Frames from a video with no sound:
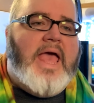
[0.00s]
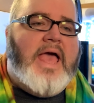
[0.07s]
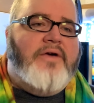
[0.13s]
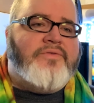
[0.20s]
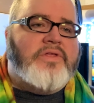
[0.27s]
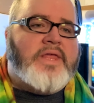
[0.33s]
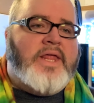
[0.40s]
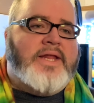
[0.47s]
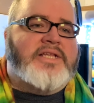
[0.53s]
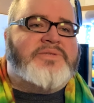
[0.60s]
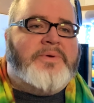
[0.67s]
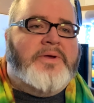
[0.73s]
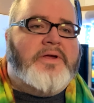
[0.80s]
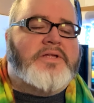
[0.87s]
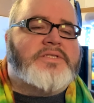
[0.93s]
Having that
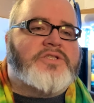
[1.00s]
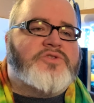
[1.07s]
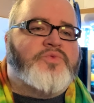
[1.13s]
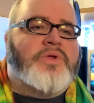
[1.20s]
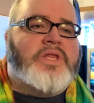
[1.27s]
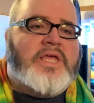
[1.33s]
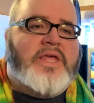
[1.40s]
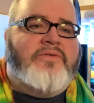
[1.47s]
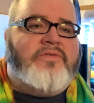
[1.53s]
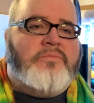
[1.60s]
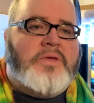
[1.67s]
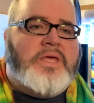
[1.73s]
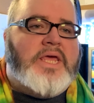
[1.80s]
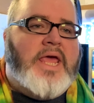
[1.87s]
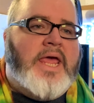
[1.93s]
experience has really given
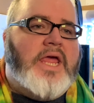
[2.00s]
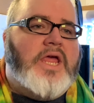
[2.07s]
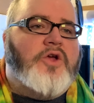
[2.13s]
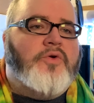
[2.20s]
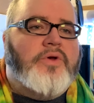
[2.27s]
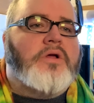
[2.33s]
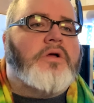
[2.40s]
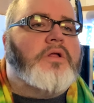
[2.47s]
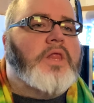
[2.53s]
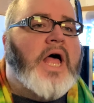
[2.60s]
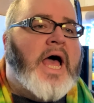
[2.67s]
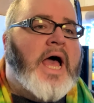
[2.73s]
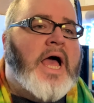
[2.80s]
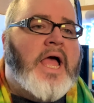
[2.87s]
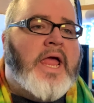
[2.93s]
me a critical
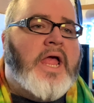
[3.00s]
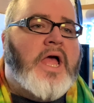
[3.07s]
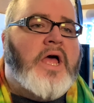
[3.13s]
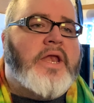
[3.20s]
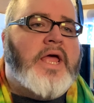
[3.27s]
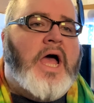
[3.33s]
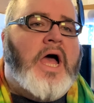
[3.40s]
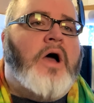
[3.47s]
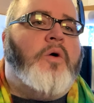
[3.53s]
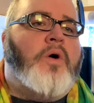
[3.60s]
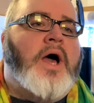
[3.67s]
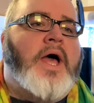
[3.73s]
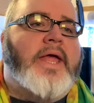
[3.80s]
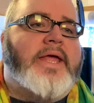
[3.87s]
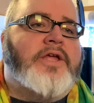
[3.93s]
eye on how
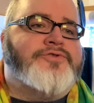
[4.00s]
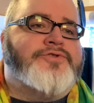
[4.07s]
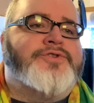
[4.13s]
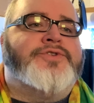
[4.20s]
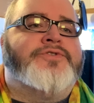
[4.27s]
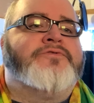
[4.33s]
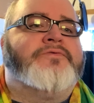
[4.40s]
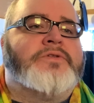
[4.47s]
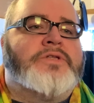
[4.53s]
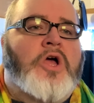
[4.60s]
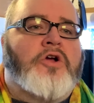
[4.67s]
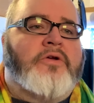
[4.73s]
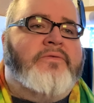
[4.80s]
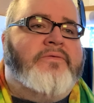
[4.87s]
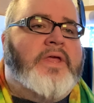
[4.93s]
I introduce
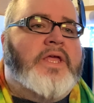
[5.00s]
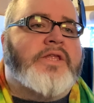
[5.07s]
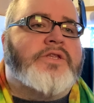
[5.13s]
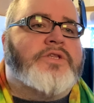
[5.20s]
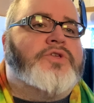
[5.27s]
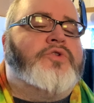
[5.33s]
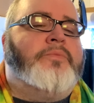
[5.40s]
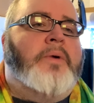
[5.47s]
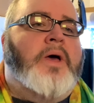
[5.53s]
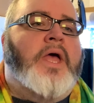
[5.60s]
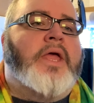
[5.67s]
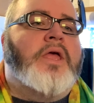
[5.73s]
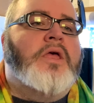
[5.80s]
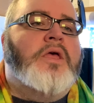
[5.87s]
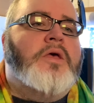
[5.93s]
photography into
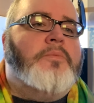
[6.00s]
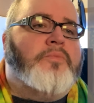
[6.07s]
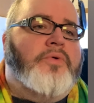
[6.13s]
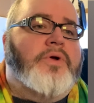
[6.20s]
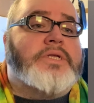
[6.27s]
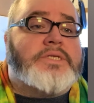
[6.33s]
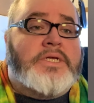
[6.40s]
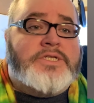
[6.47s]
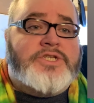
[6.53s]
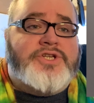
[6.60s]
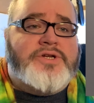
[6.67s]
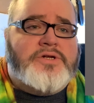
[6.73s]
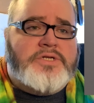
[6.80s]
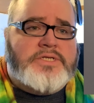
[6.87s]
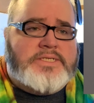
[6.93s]
my print and
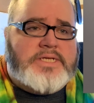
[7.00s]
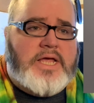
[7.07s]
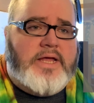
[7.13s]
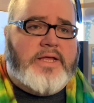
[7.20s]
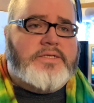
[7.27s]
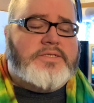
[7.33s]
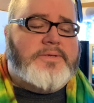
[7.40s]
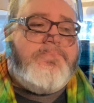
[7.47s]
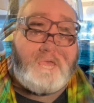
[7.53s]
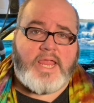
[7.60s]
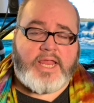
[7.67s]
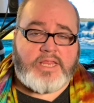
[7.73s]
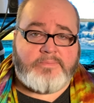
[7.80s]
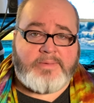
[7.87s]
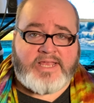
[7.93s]
digital designs.
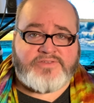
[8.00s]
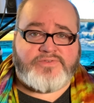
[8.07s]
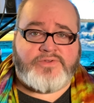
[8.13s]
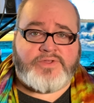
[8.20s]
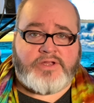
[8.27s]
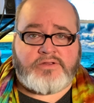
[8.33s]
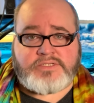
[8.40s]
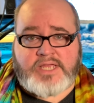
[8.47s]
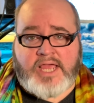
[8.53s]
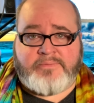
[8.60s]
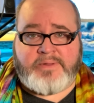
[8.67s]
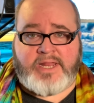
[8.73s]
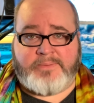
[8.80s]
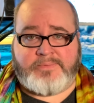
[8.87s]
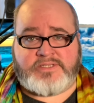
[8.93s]
In the past few years, I've been
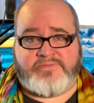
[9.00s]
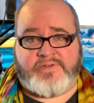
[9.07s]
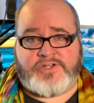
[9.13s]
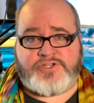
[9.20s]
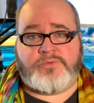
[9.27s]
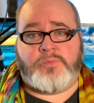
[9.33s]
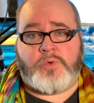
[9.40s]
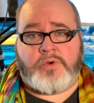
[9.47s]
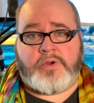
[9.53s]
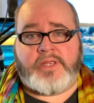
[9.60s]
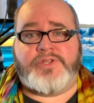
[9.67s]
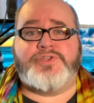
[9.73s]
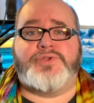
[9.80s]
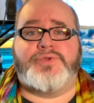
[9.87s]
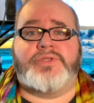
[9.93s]
able to venture more
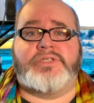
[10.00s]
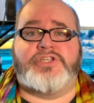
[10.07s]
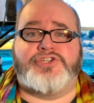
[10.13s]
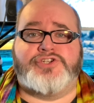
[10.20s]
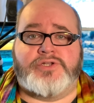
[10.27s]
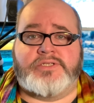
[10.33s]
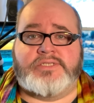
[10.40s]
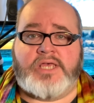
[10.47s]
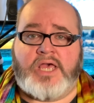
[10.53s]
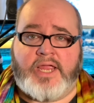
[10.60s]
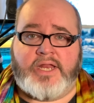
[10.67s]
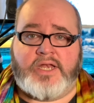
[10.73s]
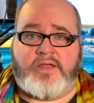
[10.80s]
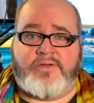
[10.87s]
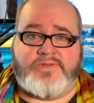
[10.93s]
into the digital
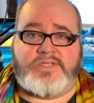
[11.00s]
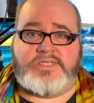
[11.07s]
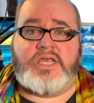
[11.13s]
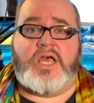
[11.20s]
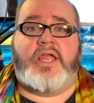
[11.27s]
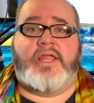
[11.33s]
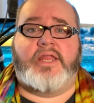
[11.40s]
side of design.